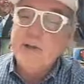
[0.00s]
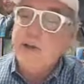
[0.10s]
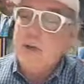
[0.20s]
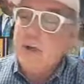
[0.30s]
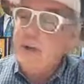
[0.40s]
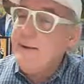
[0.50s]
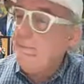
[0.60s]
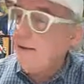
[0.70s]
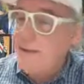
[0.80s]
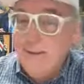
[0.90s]
they're earning
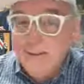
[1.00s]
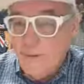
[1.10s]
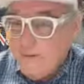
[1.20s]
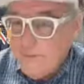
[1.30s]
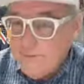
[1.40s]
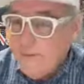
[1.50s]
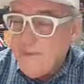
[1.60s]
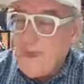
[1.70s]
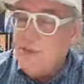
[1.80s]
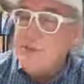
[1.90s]
about
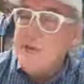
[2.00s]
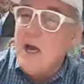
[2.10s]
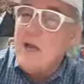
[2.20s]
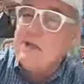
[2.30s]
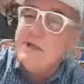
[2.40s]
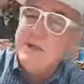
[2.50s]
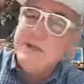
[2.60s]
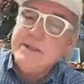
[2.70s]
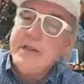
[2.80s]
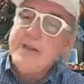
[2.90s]
$150,000
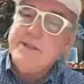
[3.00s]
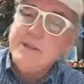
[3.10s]
these days,